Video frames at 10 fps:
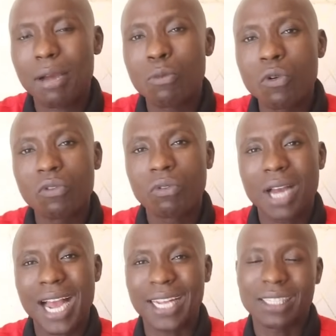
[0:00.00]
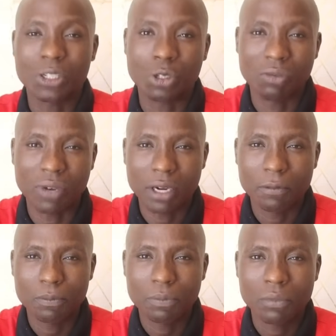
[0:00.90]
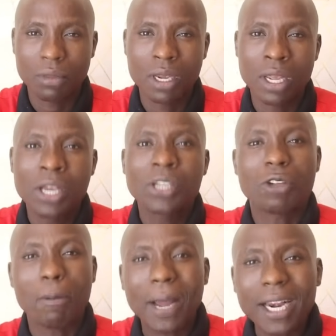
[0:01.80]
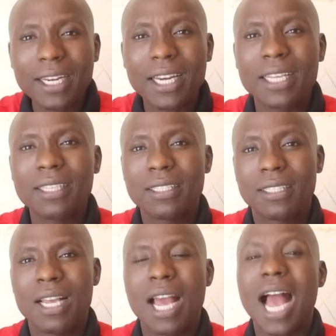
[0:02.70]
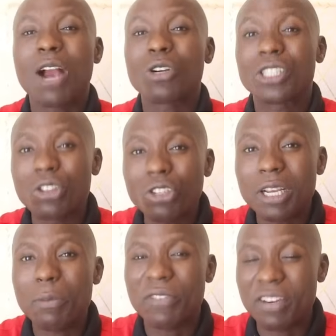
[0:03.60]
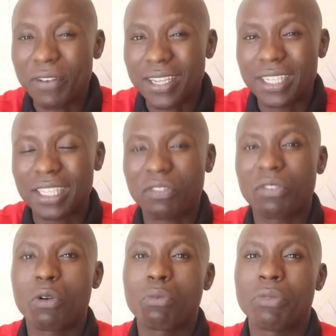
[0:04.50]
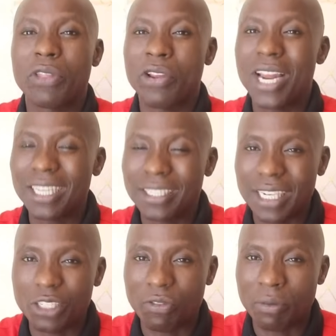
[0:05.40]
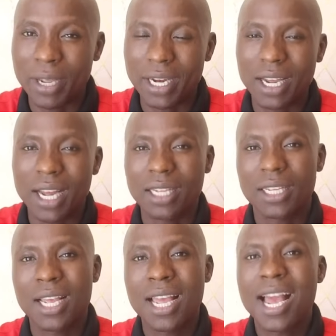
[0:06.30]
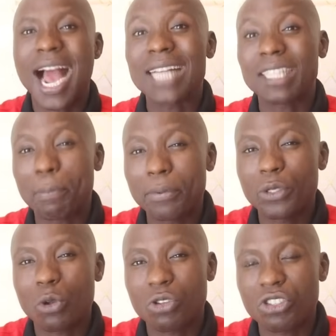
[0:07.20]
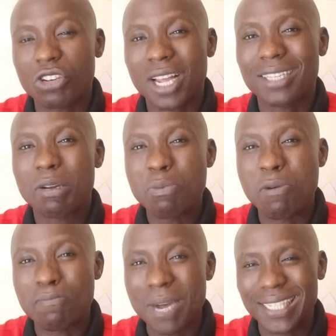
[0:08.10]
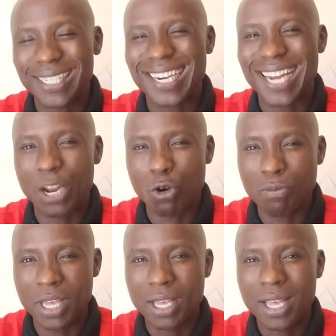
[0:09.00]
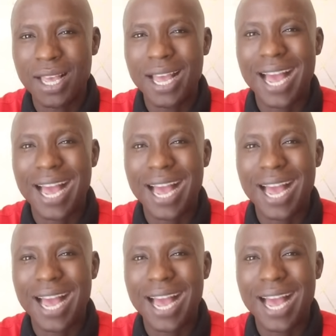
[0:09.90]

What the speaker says: move against the sovereign. So apparently, a consortium of investors from the United States of America are supposed to construct Mombasa-Nairobi